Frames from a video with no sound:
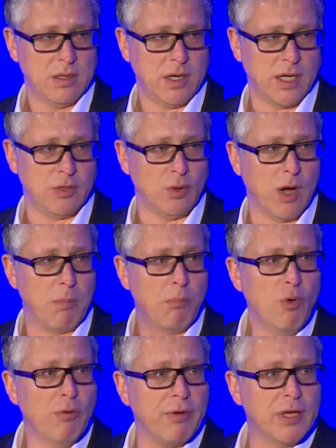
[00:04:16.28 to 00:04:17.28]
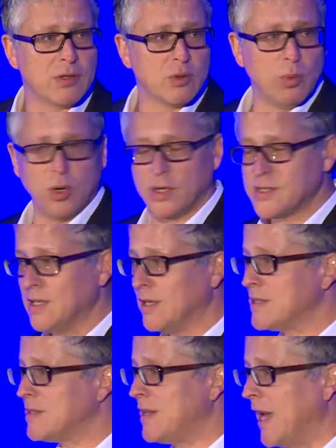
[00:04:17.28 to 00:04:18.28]
And you are moving towards a
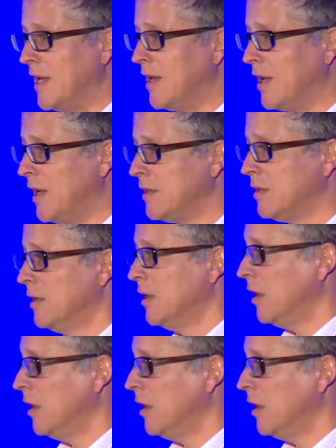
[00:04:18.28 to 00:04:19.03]
standard,